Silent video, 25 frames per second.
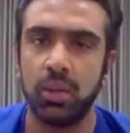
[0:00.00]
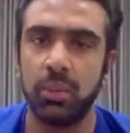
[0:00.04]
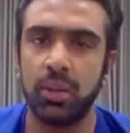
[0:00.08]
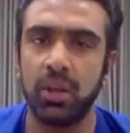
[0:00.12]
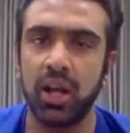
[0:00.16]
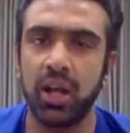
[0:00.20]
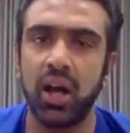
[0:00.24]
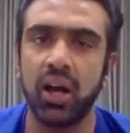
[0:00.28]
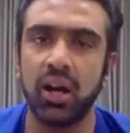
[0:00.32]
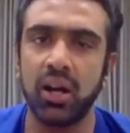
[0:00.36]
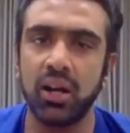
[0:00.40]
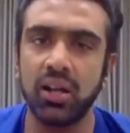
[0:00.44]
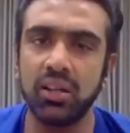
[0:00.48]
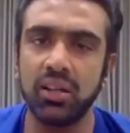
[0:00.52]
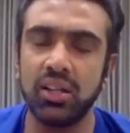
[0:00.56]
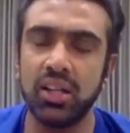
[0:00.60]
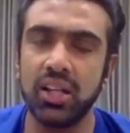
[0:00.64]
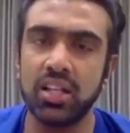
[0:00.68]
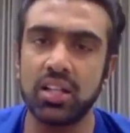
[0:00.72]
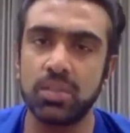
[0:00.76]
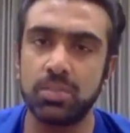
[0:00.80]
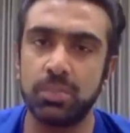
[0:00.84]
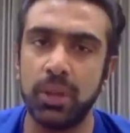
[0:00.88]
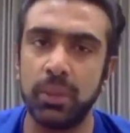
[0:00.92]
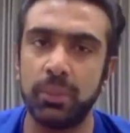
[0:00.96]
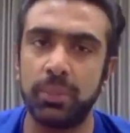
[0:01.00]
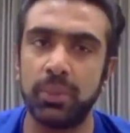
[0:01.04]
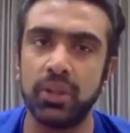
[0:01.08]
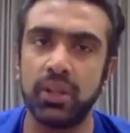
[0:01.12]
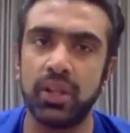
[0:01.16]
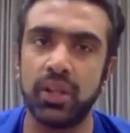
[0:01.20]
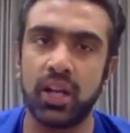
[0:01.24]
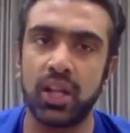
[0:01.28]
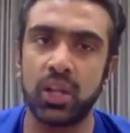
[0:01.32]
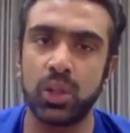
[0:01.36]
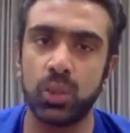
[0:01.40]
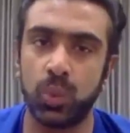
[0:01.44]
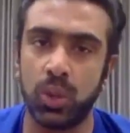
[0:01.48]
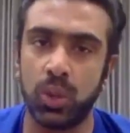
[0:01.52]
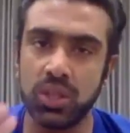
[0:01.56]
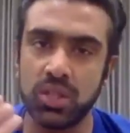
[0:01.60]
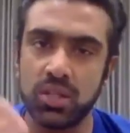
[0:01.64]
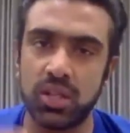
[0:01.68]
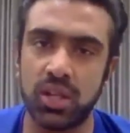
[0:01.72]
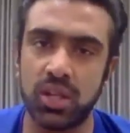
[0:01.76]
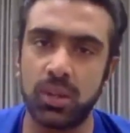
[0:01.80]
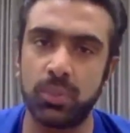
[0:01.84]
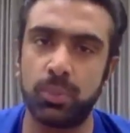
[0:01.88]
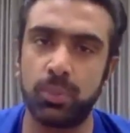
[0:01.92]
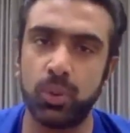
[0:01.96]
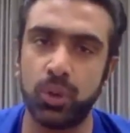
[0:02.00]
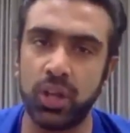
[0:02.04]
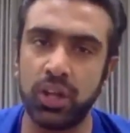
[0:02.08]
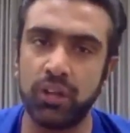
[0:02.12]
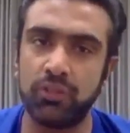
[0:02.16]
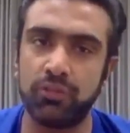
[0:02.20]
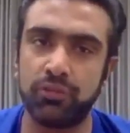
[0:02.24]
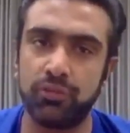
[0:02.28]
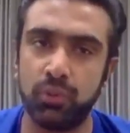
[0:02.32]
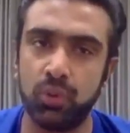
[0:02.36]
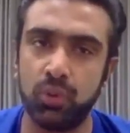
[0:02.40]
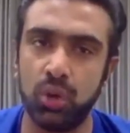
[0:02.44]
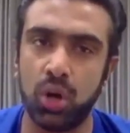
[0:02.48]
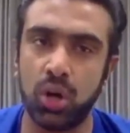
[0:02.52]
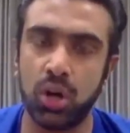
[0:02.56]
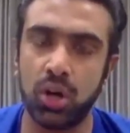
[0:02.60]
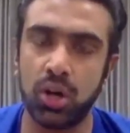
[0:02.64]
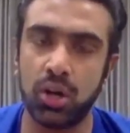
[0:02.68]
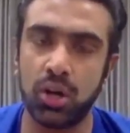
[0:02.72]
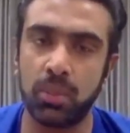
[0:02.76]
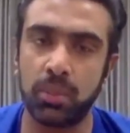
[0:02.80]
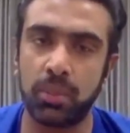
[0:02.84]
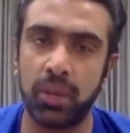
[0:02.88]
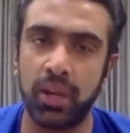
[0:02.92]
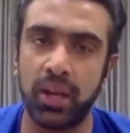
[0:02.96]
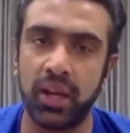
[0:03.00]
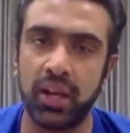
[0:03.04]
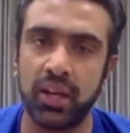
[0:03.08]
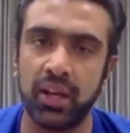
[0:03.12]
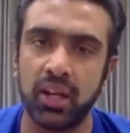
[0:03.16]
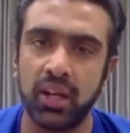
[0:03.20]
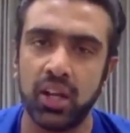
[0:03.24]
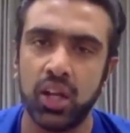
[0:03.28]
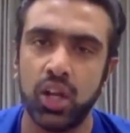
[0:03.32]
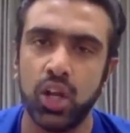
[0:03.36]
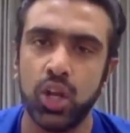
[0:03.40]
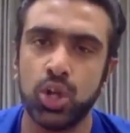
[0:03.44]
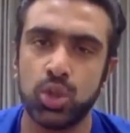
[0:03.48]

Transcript: But aren't these people that are the ones that are putting food on our plate?